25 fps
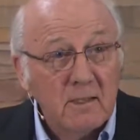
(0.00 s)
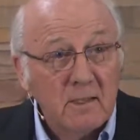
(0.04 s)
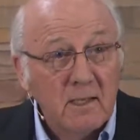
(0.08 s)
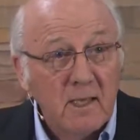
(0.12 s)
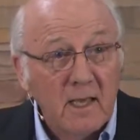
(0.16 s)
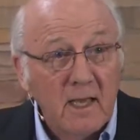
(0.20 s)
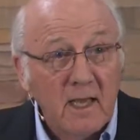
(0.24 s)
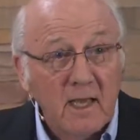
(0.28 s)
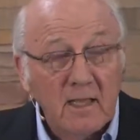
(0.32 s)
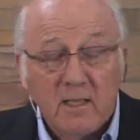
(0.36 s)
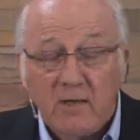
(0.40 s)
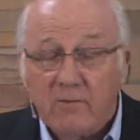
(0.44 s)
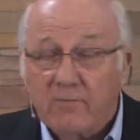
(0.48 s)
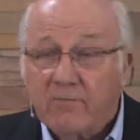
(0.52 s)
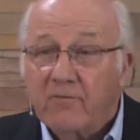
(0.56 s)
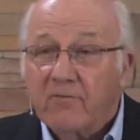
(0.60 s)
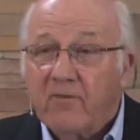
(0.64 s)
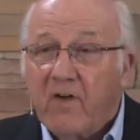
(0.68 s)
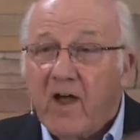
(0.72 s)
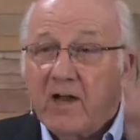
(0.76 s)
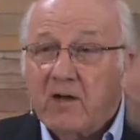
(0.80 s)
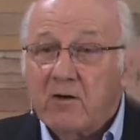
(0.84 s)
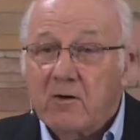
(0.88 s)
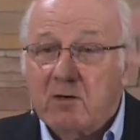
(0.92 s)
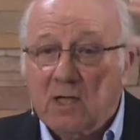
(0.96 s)
and the
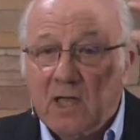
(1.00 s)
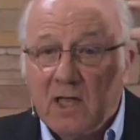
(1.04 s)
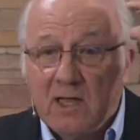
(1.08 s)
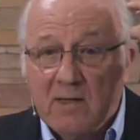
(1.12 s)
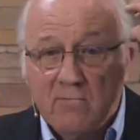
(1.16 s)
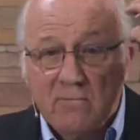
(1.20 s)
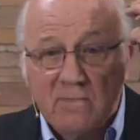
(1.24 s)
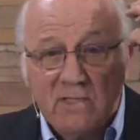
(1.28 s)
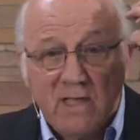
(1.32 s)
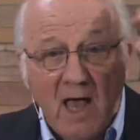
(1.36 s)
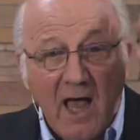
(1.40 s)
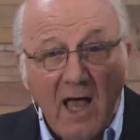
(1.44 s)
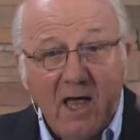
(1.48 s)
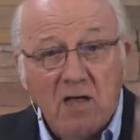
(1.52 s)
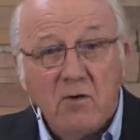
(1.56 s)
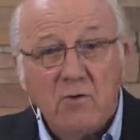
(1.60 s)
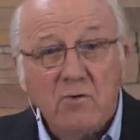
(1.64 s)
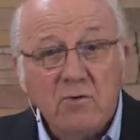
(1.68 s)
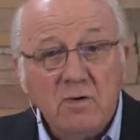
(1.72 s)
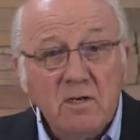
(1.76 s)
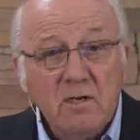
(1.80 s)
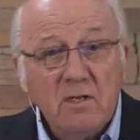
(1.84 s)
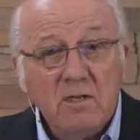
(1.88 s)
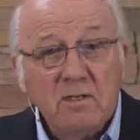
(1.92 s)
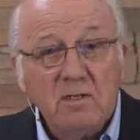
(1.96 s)
fire came
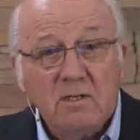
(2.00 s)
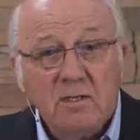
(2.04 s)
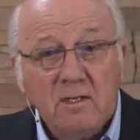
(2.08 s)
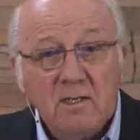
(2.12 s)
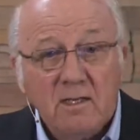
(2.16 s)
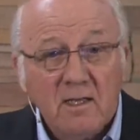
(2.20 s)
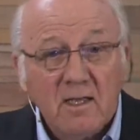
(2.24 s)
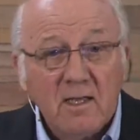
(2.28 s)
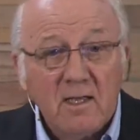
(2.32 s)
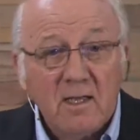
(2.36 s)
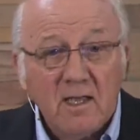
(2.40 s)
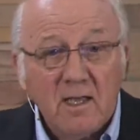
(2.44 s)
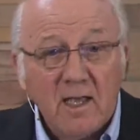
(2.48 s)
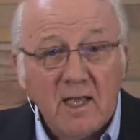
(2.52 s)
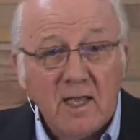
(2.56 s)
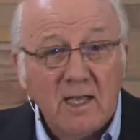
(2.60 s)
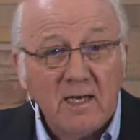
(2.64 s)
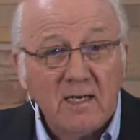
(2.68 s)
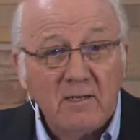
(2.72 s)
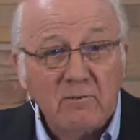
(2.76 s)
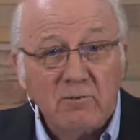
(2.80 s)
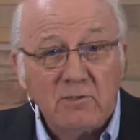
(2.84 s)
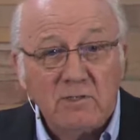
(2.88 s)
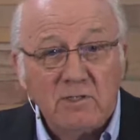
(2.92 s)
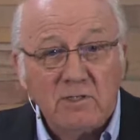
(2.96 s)
down, and
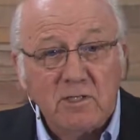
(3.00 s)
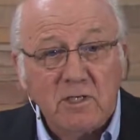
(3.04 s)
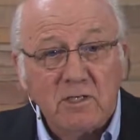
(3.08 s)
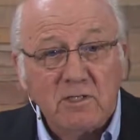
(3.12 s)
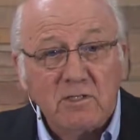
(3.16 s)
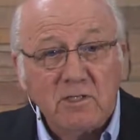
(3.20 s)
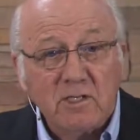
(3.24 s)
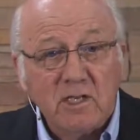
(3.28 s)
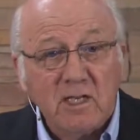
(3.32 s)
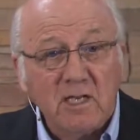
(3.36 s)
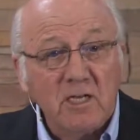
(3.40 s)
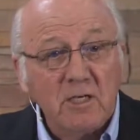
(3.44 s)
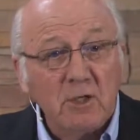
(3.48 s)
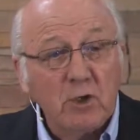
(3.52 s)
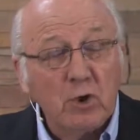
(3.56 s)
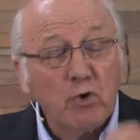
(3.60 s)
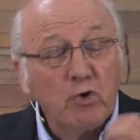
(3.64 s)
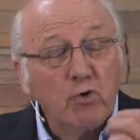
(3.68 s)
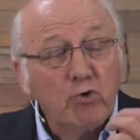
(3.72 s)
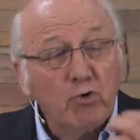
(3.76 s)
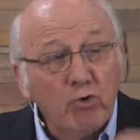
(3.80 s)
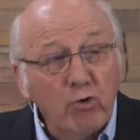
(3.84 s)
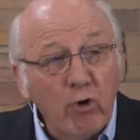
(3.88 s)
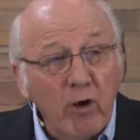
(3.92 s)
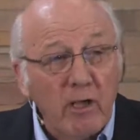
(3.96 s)
it was just
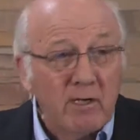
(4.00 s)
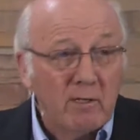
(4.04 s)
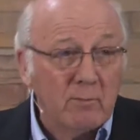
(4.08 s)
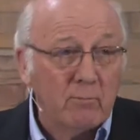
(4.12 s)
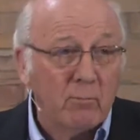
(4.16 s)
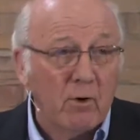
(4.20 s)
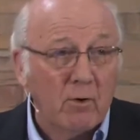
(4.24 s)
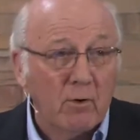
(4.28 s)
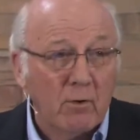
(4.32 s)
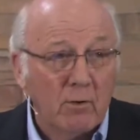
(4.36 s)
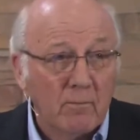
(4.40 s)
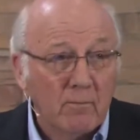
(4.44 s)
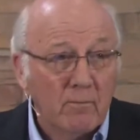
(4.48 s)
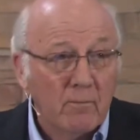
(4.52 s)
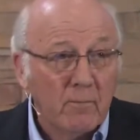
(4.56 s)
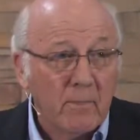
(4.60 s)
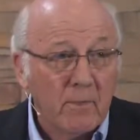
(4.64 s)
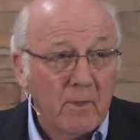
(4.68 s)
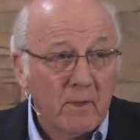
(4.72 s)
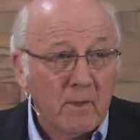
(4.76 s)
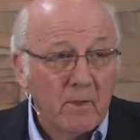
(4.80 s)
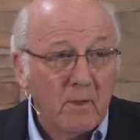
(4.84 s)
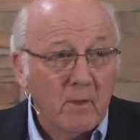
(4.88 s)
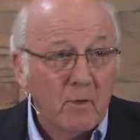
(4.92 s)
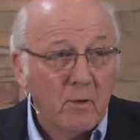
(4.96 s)
incredible
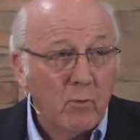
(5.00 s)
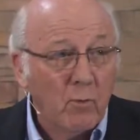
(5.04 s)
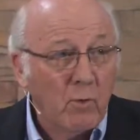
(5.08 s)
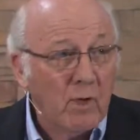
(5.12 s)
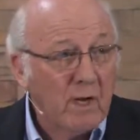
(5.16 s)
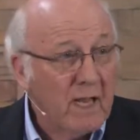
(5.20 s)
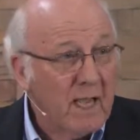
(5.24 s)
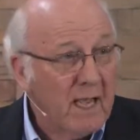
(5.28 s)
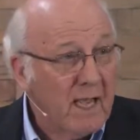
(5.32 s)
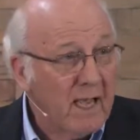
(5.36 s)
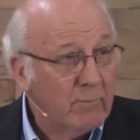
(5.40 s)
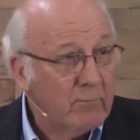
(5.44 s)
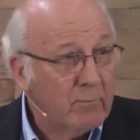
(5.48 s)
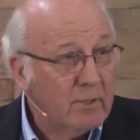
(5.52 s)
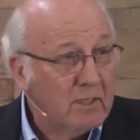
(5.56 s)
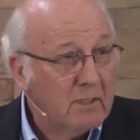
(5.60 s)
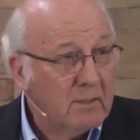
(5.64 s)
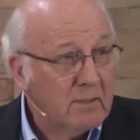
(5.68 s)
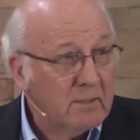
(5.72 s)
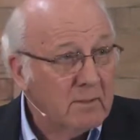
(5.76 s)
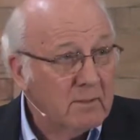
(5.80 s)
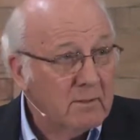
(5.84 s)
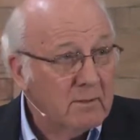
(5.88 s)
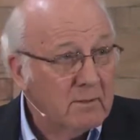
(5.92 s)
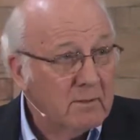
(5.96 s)
what happened.
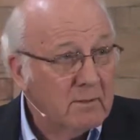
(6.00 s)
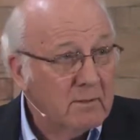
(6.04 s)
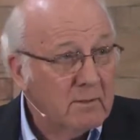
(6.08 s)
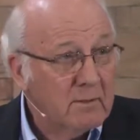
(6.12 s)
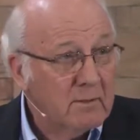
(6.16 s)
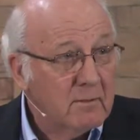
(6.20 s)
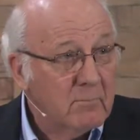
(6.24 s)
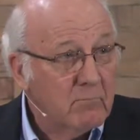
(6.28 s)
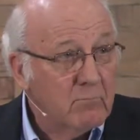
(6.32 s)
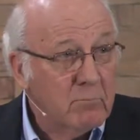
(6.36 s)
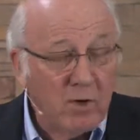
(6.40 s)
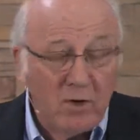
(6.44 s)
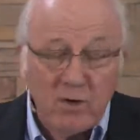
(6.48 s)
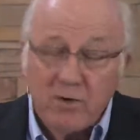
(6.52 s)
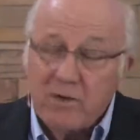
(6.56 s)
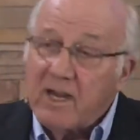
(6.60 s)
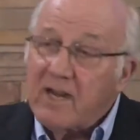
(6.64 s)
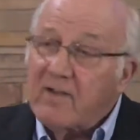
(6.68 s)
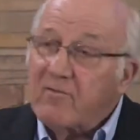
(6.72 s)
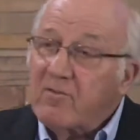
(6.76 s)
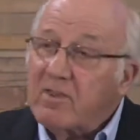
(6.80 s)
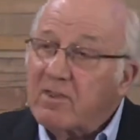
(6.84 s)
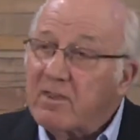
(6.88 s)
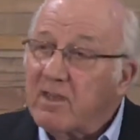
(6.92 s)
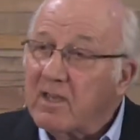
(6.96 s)
Burned
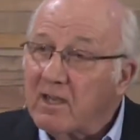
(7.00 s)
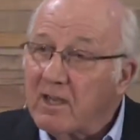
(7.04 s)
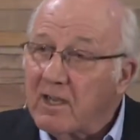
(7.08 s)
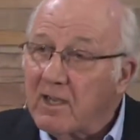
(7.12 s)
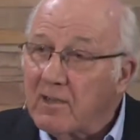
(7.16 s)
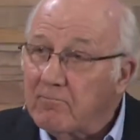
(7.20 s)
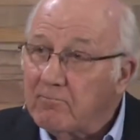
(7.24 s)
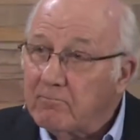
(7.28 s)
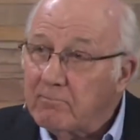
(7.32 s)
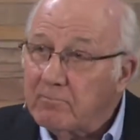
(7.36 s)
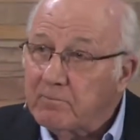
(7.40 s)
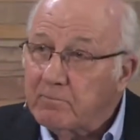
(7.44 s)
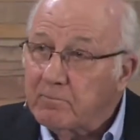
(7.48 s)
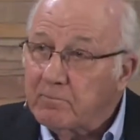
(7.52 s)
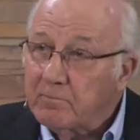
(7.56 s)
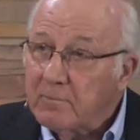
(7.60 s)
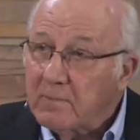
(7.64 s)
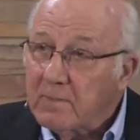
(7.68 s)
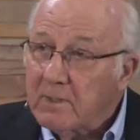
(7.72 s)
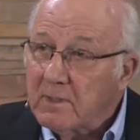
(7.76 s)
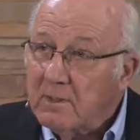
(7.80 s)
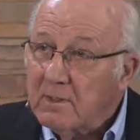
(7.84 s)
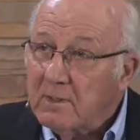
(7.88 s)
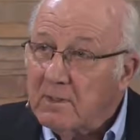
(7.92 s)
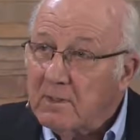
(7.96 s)
everything up.
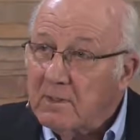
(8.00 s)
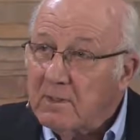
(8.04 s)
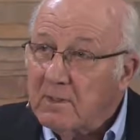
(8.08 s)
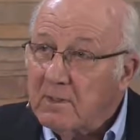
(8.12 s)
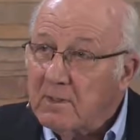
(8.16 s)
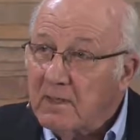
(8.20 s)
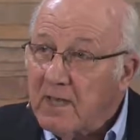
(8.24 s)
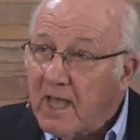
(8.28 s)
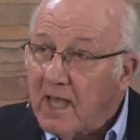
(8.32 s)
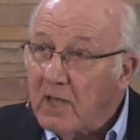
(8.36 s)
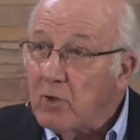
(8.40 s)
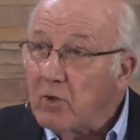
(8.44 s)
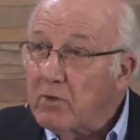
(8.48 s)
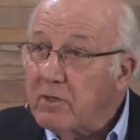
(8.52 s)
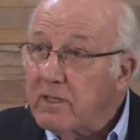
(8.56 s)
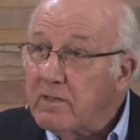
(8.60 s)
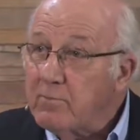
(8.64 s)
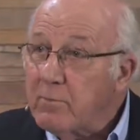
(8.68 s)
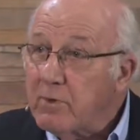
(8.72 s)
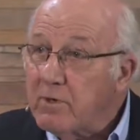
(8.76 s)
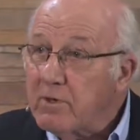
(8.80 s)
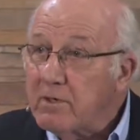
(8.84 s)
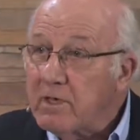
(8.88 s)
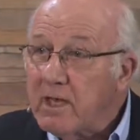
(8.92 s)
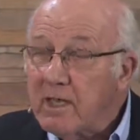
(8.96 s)
Not only
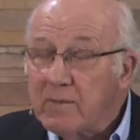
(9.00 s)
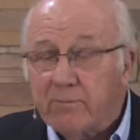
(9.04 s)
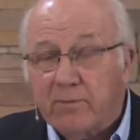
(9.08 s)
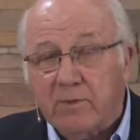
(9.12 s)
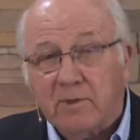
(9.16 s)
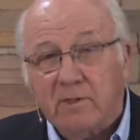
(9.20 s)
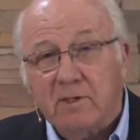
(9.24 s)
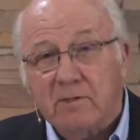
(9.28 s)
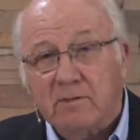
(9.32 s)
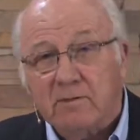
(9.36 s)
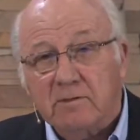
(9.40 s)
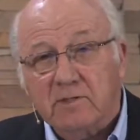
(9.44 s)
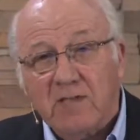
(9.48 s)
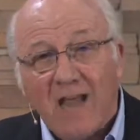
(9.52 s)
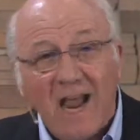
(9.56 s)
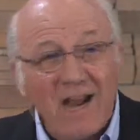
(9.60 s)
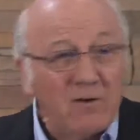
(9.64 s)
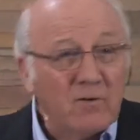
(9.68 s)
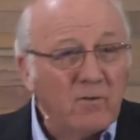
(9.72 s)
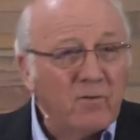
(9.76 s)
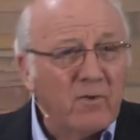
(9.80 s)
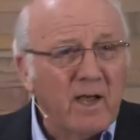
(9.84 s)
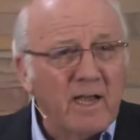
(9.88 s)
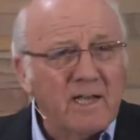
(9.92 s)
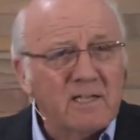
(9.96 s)
burned up the
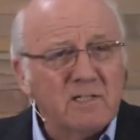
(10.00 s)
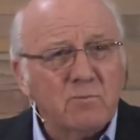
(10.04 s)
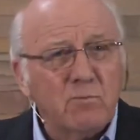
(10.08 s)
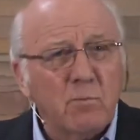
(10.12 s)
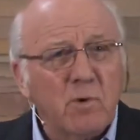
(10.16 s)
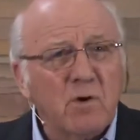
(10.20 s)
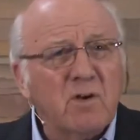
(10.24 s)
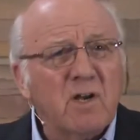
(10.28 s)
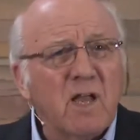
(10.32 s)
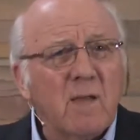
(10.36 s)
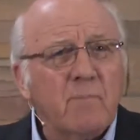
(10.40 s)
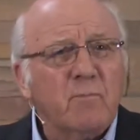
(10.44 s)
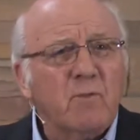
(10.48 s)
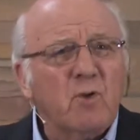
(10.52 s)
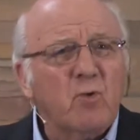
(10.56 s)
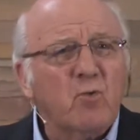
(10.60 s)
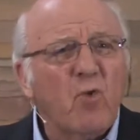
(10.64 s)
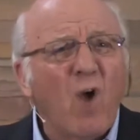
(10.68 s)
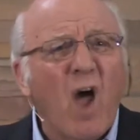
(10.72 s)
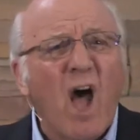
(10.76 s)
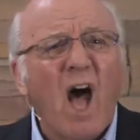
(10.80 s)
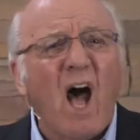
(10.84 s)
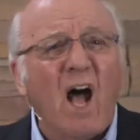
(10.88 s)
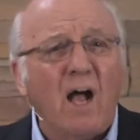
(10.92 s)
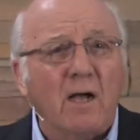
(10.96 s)
sacrifice, burned up the
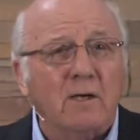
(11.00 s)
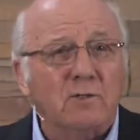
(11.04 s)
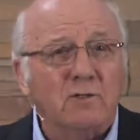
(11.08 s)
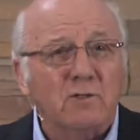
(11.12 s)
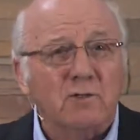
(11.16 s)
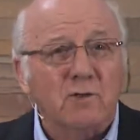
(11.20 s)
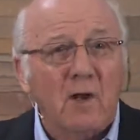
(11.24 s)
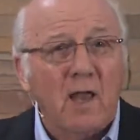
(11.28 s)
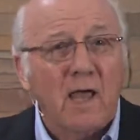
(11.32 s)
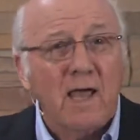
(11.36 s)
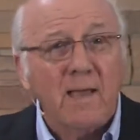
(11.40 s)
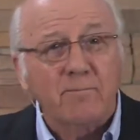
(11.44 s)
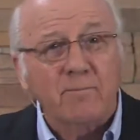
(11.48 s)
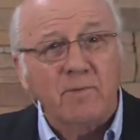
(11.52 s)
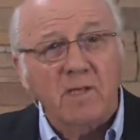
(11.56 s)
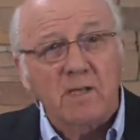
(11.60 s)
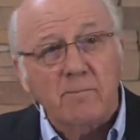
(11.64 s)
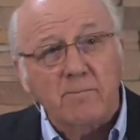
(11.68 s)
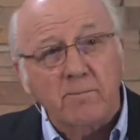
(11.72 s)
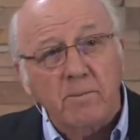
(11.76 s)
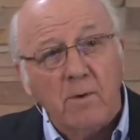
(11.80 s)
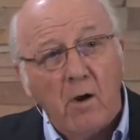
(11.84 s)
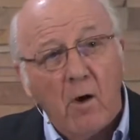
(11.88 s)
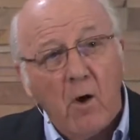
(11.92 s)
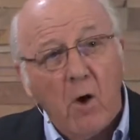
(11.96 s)
rocks, lapped
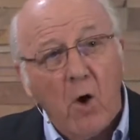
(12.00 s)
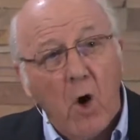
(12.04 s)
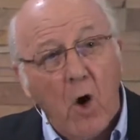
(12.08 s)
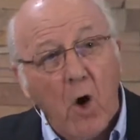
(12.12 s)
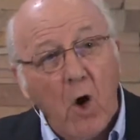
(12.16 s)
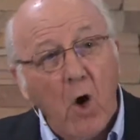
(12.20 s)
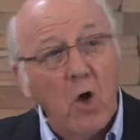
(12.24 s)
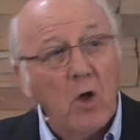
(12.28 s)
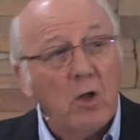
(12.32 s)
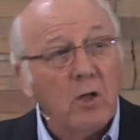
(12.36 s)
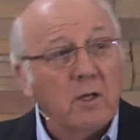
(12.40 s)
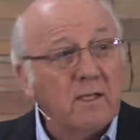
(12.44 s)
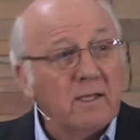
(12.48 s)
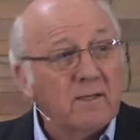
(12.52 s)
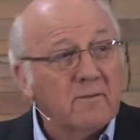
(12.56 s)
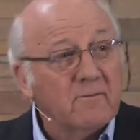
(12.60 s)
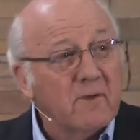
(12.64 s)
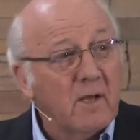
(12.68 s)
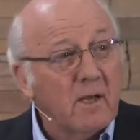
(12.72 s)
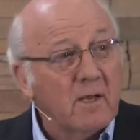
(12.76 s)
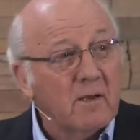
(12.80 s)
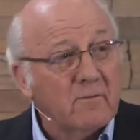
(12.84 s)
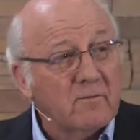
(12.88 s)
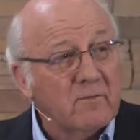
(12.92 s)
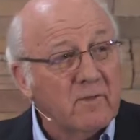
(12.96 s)
up all of,
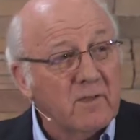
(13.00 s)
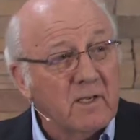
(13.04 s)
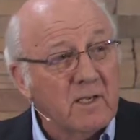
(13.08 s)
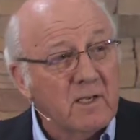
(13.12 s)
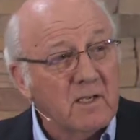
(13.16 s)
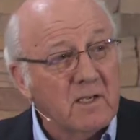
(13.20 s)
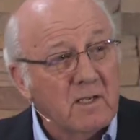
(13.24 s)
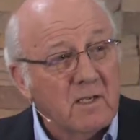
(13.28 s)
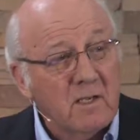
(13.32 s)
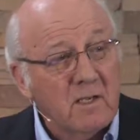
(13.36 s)
of the,